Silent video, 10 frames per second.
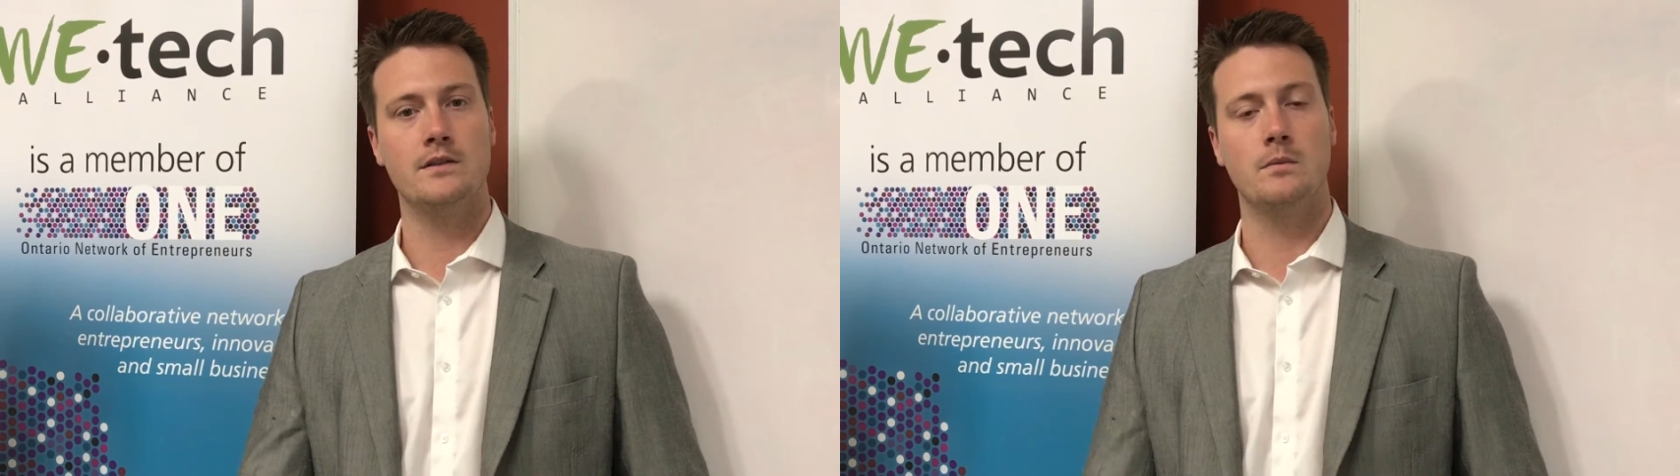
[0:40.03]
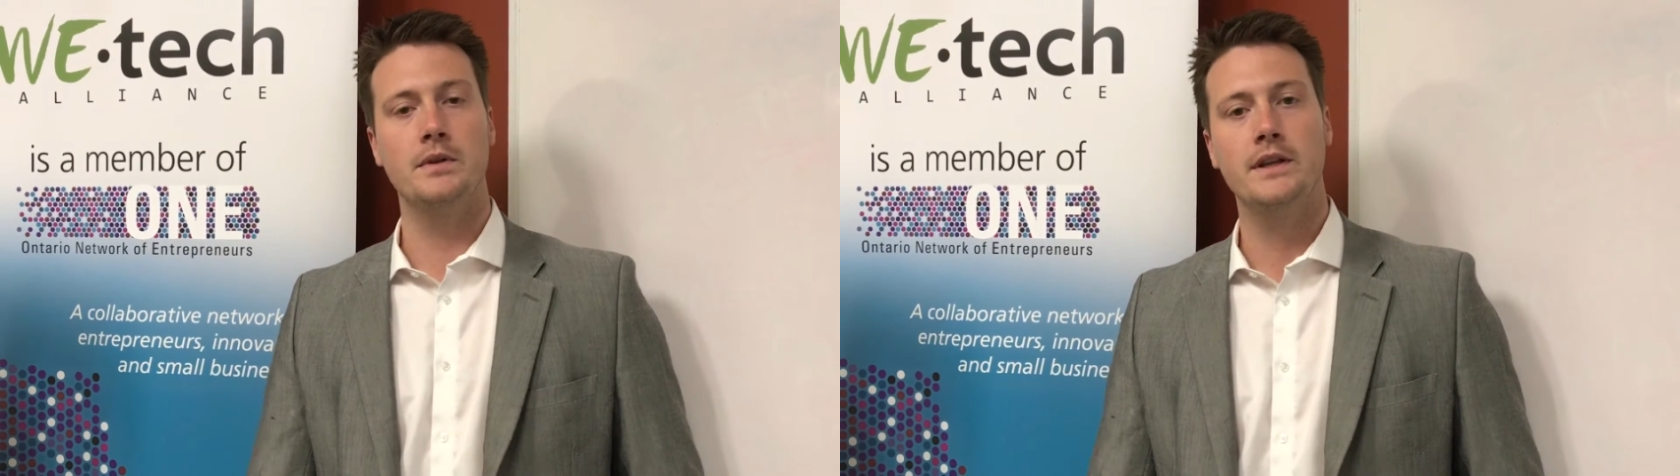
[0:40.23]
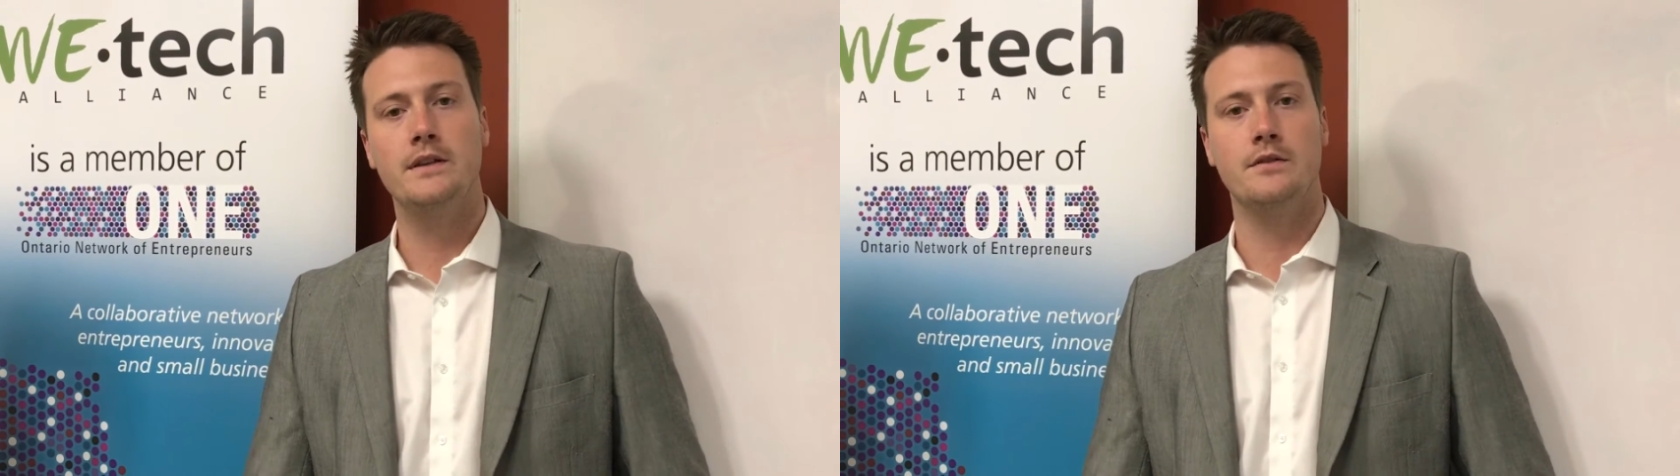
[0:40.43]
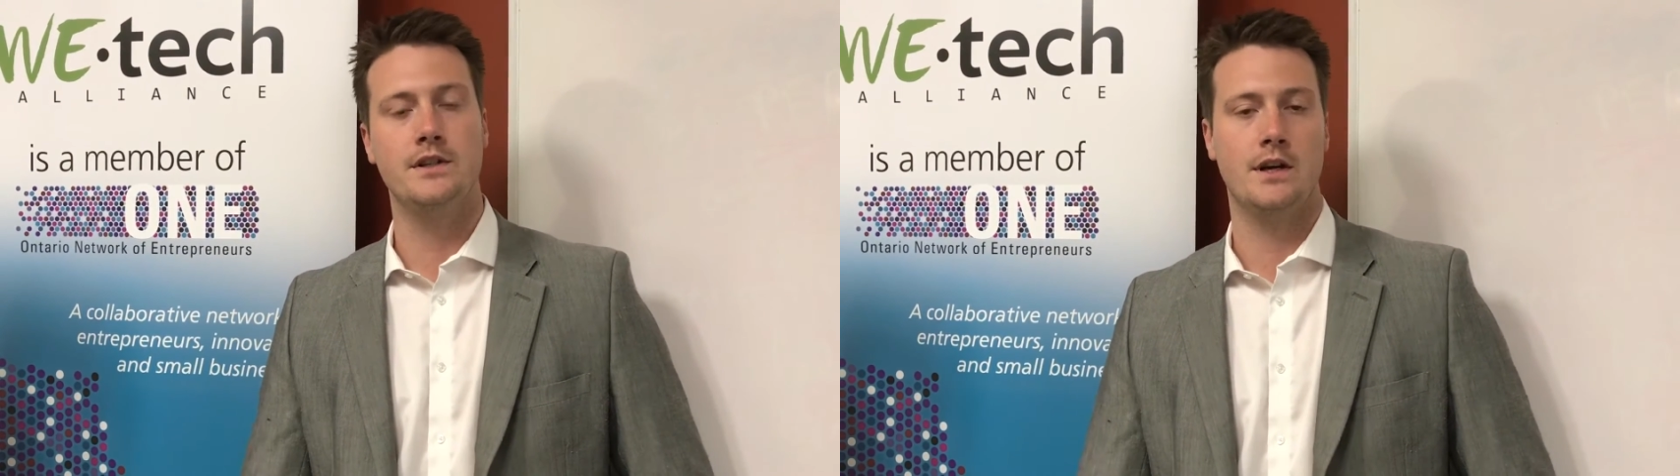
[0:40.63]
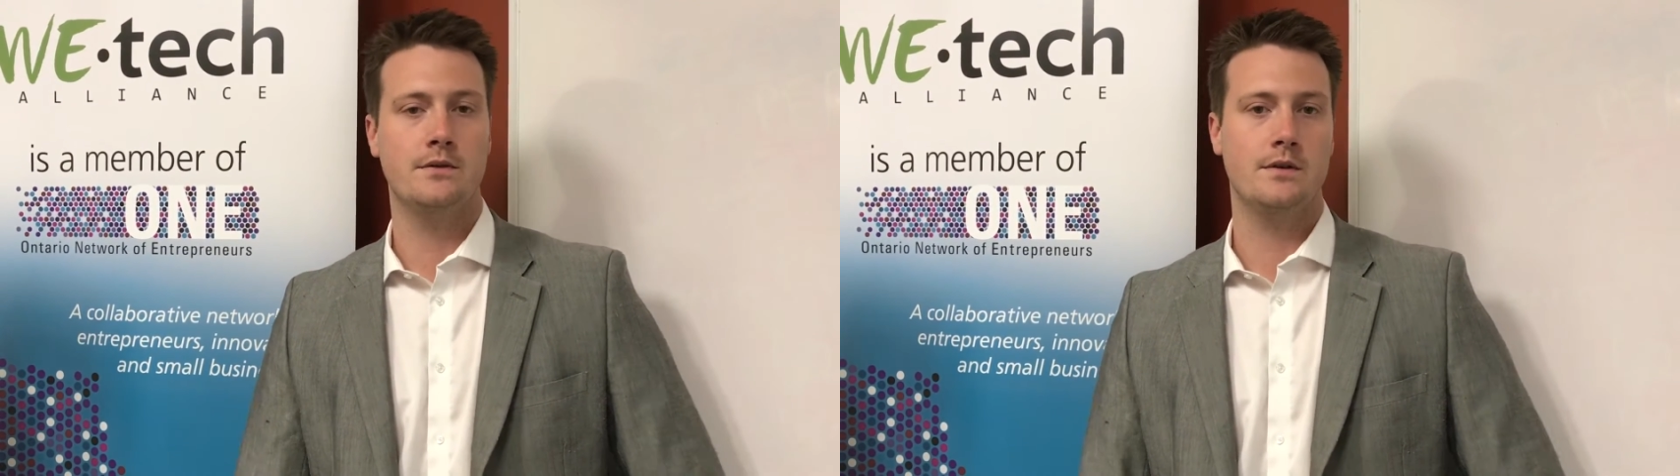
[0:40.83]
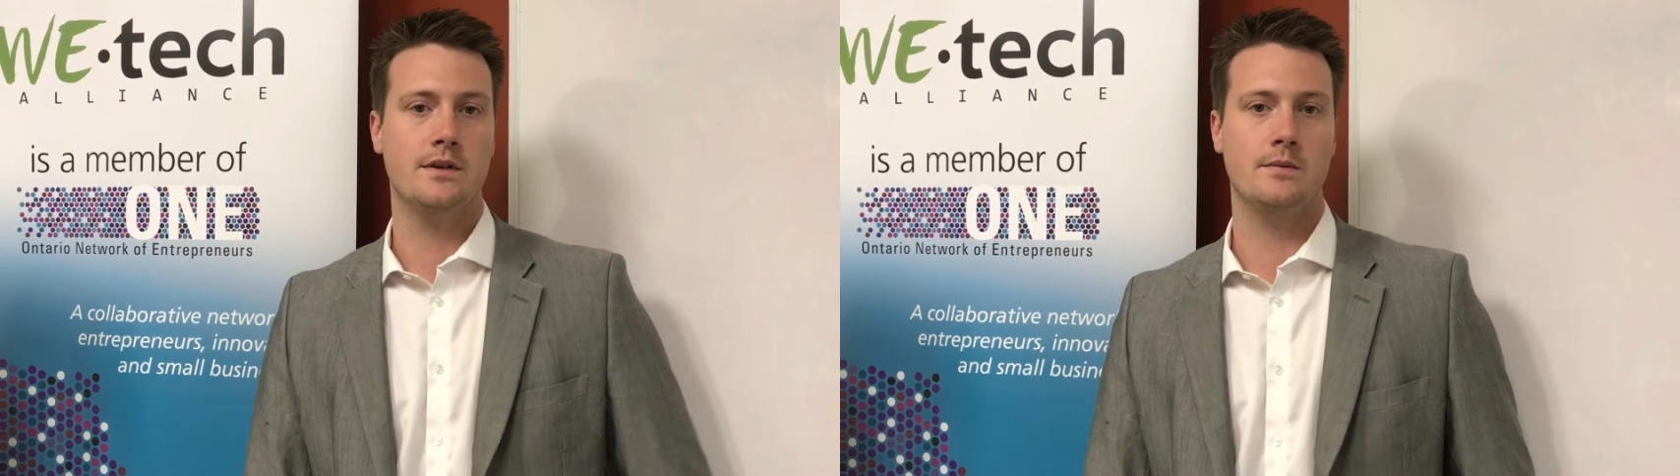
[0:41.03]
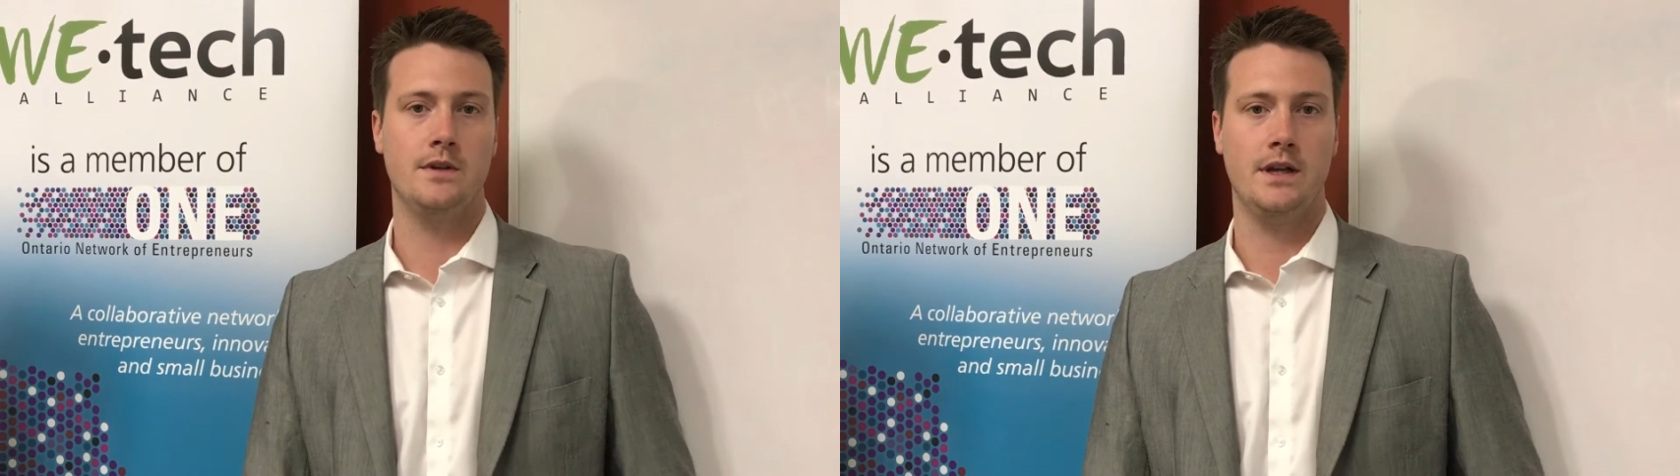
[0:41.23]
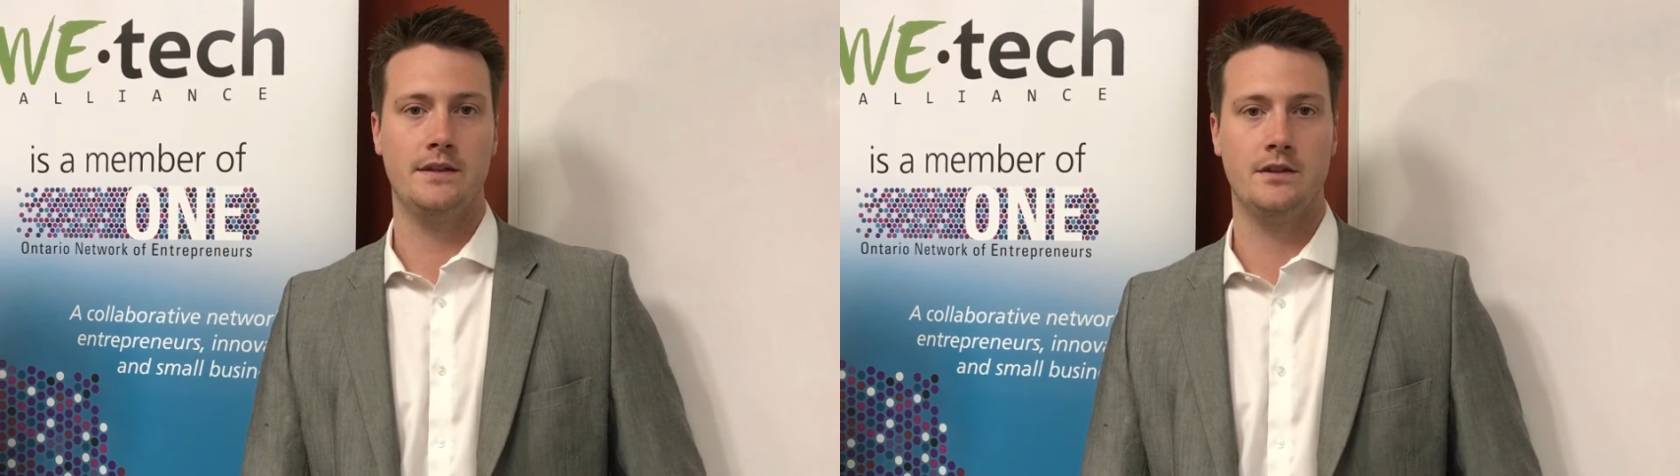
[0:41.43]
so please reach out to us when
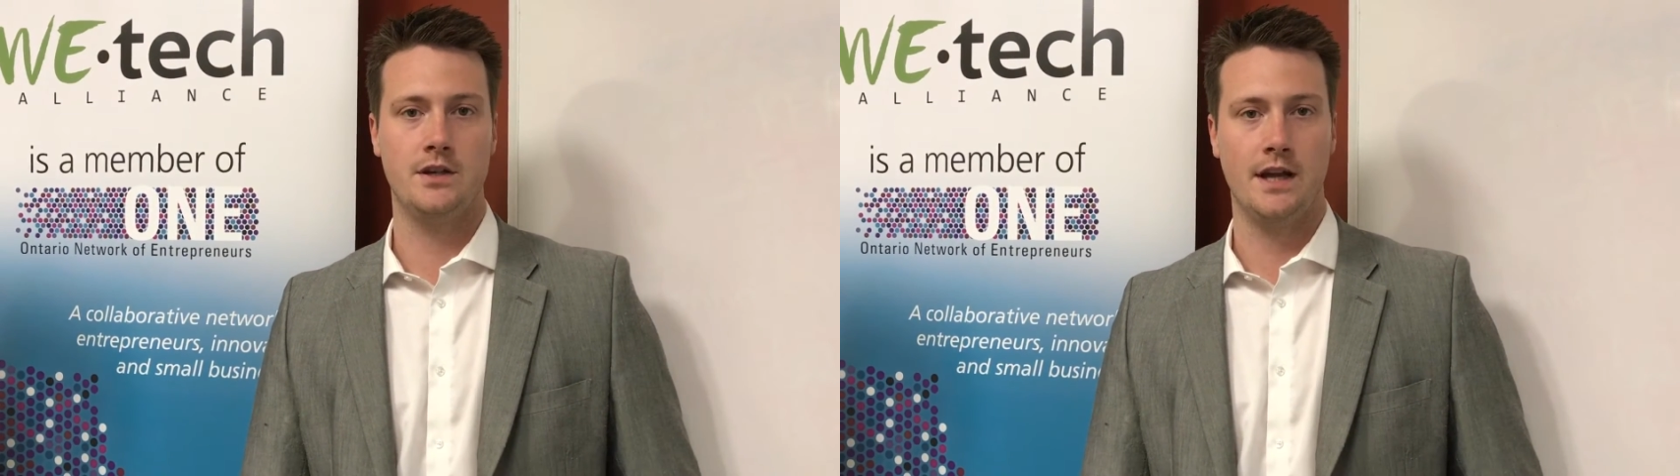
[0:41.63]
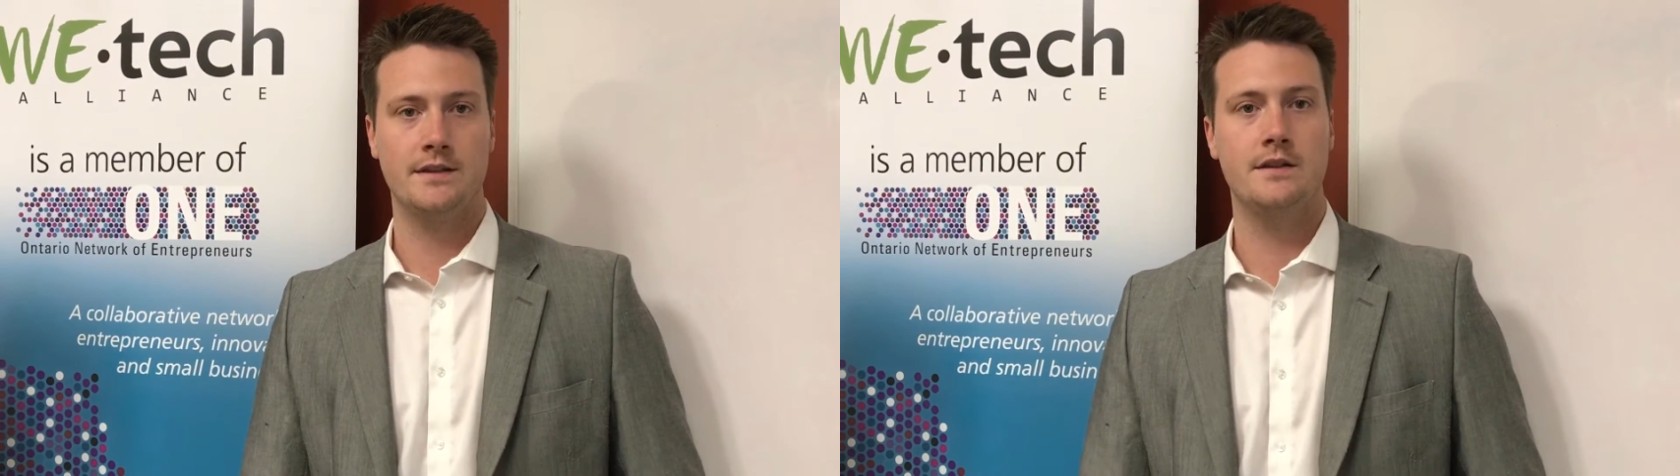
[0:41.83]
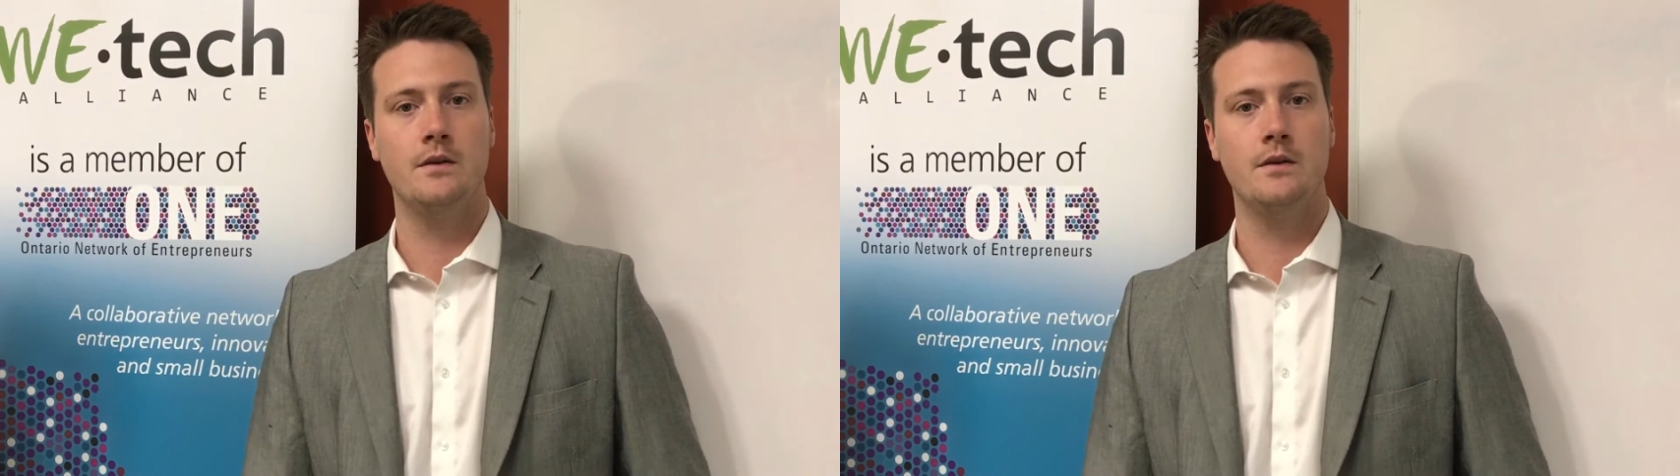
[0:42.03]
you get the chance to.